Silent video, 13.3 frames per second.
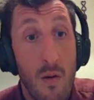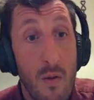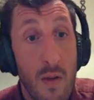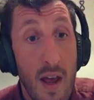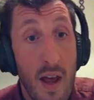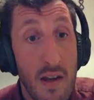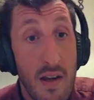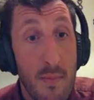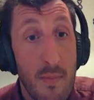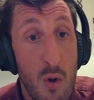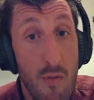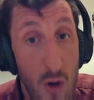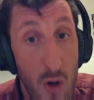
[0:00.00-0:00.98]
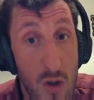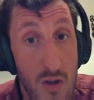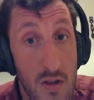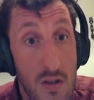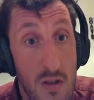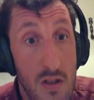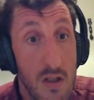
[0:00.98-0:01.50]
let's move on
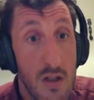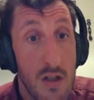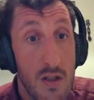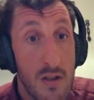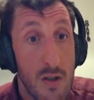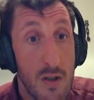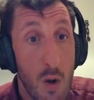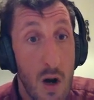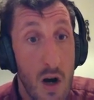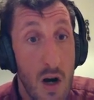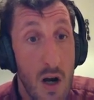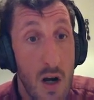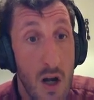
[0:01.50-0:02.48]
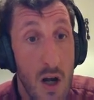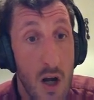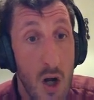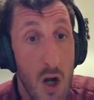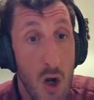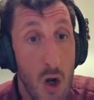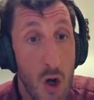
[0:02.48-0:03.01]
to our
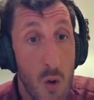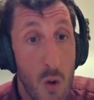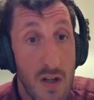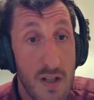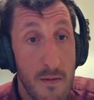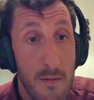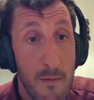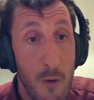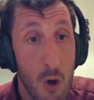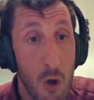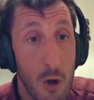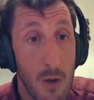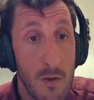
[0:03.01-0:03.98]
question 4.